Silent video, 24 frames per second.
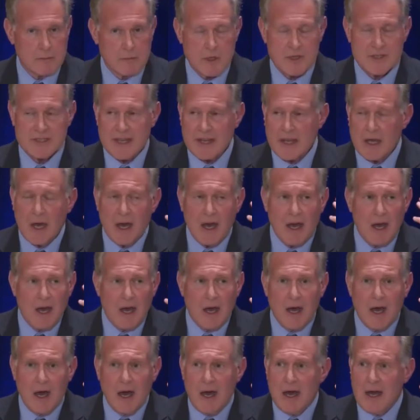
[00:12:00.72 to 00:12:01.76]
Because like,
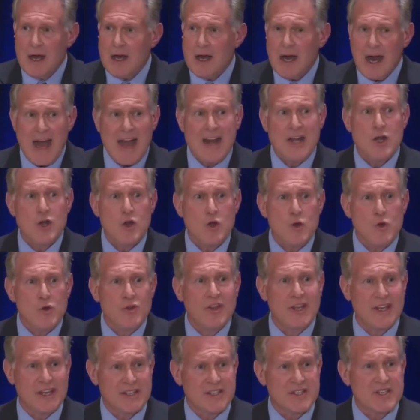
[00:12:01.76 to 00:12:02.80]
I knew
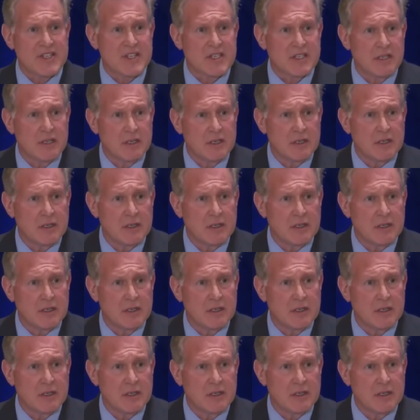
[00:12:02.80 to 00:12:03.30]
this.